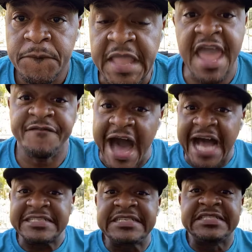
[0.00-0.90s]
If
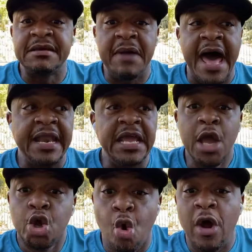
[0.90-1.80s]
I see somebody
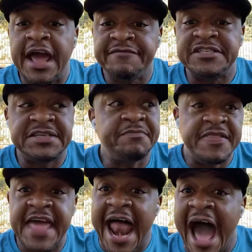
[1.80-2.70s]
going after something
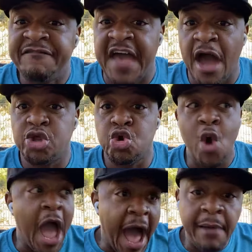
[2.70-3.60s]
that I value,
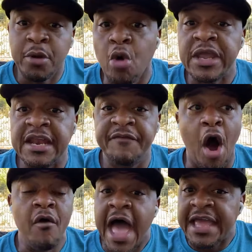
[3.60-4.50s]
I'm going to get
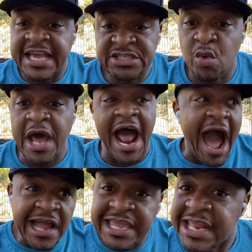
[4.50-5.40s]
involved. Guess what?
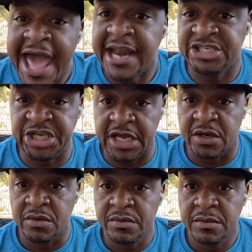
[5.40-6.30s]
I'll get out of jail.
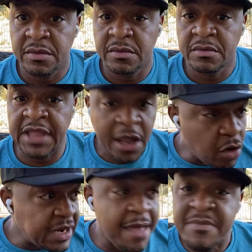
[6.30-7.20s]
They
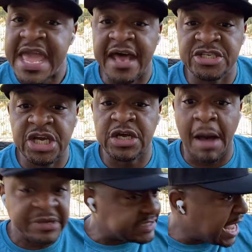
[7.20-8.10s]
gonna let me out of jail. because I'm
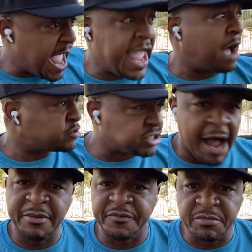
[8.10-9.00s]
gonna say, hey, I was
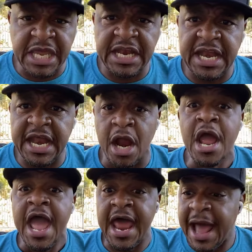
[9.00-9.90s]
stopping them from getting in there,
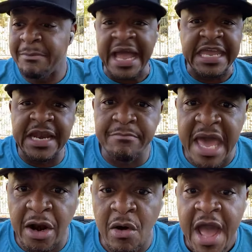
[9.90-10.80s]
and I might get a
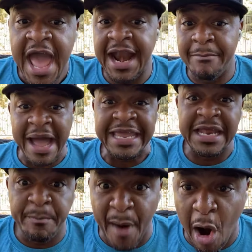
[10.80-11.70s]
medal, and I might
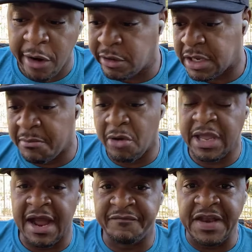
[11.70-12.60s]
get a pardon. Come on
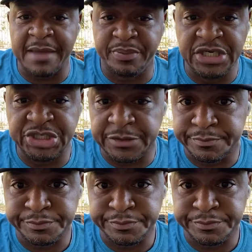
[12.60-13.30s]
here, I feel like preaching.